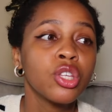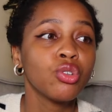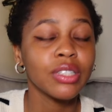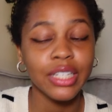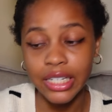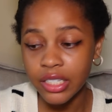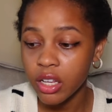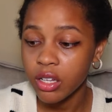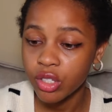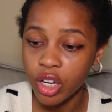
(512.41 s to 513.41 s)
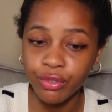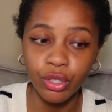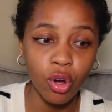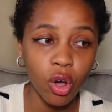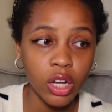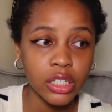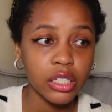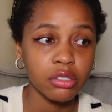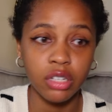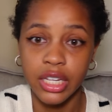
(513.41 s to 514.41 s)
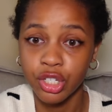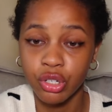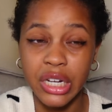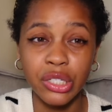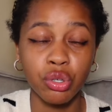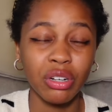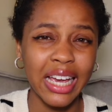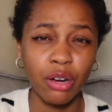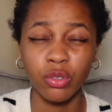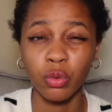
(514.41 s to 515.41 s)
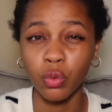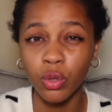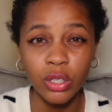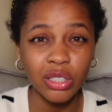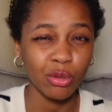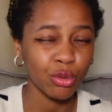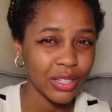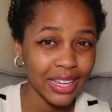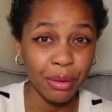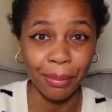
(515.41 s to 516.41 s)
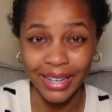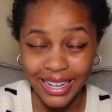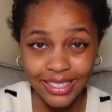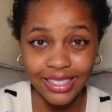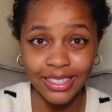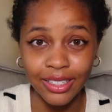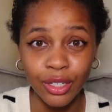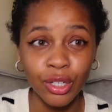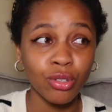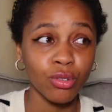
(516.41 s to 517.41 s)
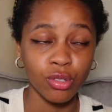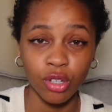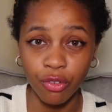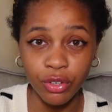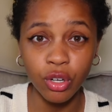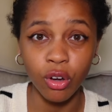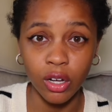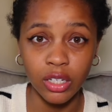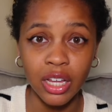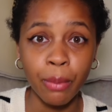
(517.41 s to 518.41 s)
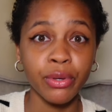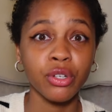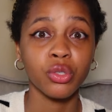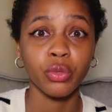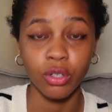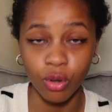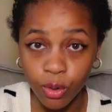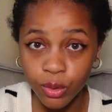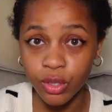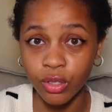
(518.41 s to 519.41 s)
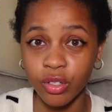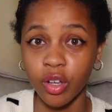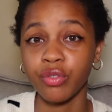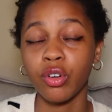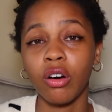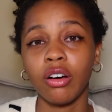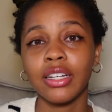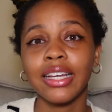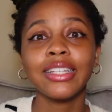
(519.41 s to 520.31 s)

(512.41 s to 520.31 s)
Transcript: You didn't start serving God literally to get a reward or to get a blessing. You're serving God because we are called to serve God.